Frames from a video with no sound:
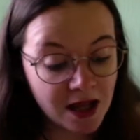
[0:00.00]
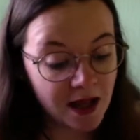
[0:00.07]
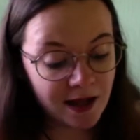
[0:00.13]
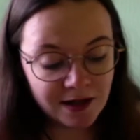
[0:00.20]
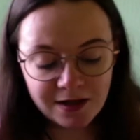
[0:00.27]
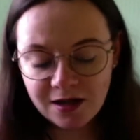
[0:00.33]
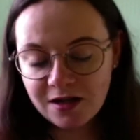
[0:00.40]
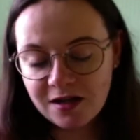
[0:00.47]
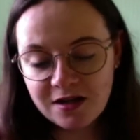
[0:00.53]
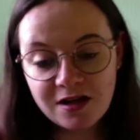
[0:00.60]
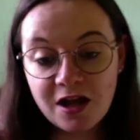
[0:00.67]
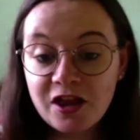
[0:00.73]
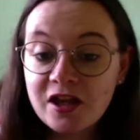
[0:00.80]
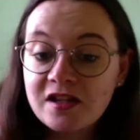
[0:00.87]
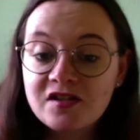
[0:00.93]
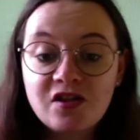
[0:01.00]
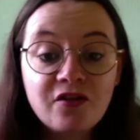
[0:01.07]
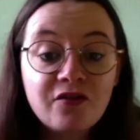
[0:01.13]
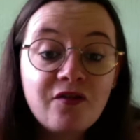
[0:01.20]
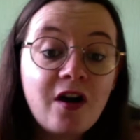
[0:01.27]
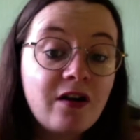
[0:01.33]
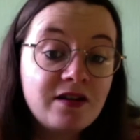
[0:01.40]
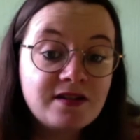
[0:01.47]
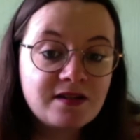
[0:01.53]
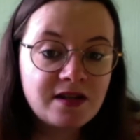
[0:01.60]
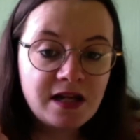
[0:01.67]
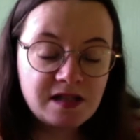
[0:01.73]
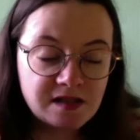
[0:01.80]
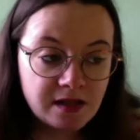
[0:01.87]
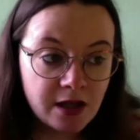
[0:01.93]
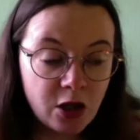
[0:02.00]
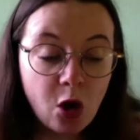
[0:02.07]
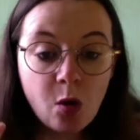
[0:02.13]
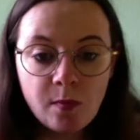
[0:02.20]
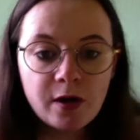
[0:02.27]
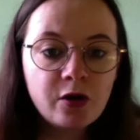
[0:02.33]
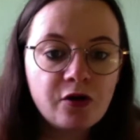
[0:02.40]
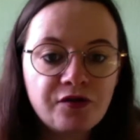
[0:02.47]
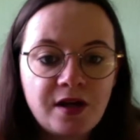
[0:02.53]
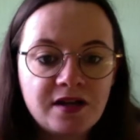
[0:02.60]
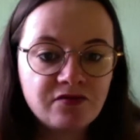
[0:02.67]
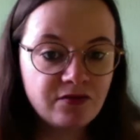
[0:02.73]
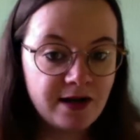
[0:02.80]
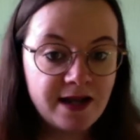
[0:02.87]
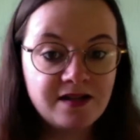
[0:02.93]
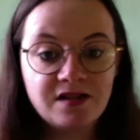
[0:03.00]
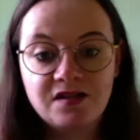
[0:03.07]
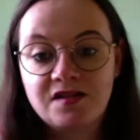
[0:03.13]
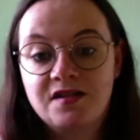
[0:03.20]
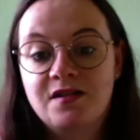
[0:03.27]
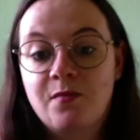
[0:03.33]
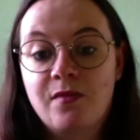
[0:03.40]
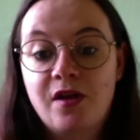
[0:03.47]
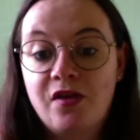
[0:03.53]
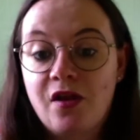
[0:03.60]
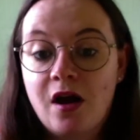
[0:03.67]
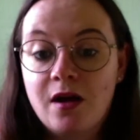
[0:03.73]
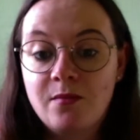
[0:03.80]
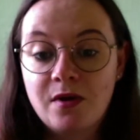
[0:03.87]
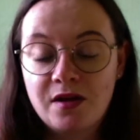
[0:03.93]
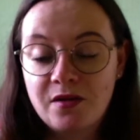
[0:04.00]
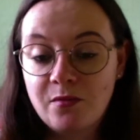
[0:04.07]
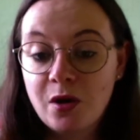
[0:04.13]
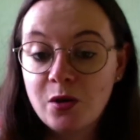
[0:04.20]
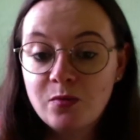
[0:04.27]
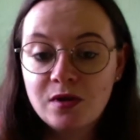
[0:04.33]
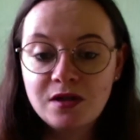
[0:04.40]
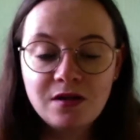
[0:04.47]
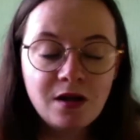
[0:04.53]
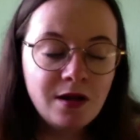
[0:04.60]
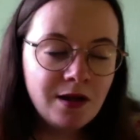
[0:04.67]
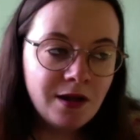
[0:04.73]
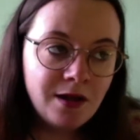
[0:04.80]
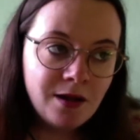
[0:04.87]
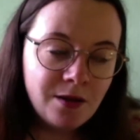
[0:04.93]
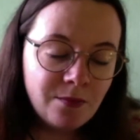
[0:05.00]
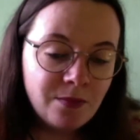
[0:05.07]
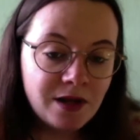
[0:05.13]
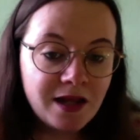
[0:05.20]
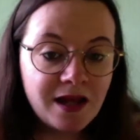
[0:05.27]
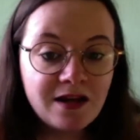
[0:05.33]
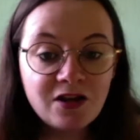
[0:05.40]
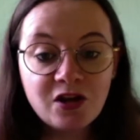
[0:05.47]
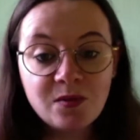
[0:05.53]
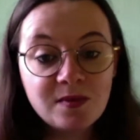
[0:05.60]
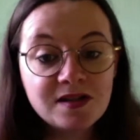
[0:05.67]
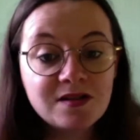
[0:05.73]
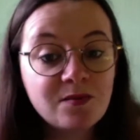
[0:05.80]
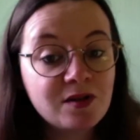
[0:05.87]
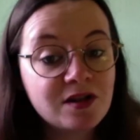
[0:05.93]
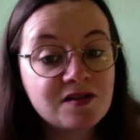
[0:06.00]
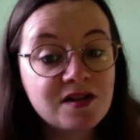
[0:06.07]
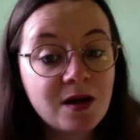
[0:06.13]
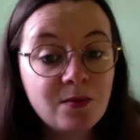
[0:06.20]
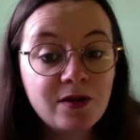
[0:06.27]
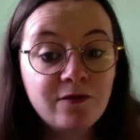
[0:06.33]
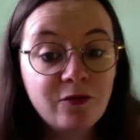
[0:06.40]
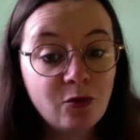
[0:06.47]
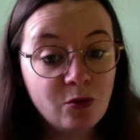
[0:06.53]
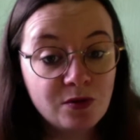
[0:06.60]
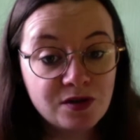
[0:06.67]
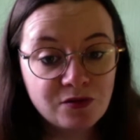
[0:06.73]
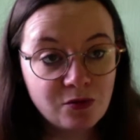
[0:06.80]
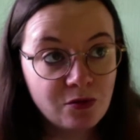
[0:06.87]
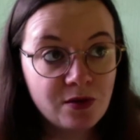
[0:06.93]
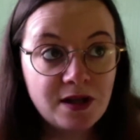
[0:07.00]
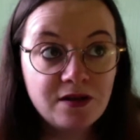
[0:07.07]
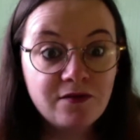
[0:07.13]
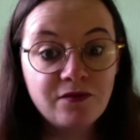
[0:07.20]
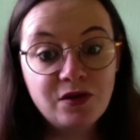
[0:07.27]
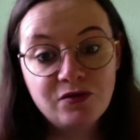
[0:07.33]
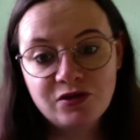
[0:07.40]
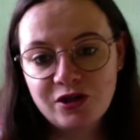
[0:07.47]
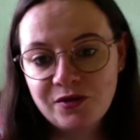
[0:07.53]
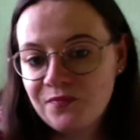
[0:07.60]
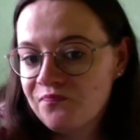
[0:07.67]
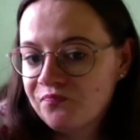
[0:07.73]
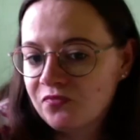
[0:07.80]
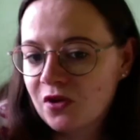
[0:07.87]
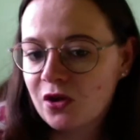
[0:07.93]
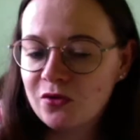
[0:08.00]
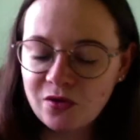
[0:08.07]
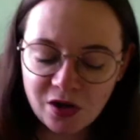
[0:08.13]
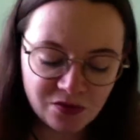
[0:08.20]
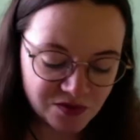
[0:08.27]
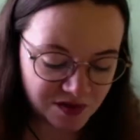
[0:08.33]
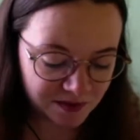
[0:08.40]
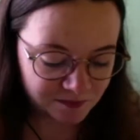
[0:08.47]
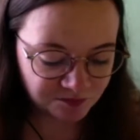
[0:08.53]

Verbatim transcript: none, nothing so far is, is like, oh my god, that's relating to something that I'm at the moment. But again, it could be something that's coming forward or in the future. Who knows?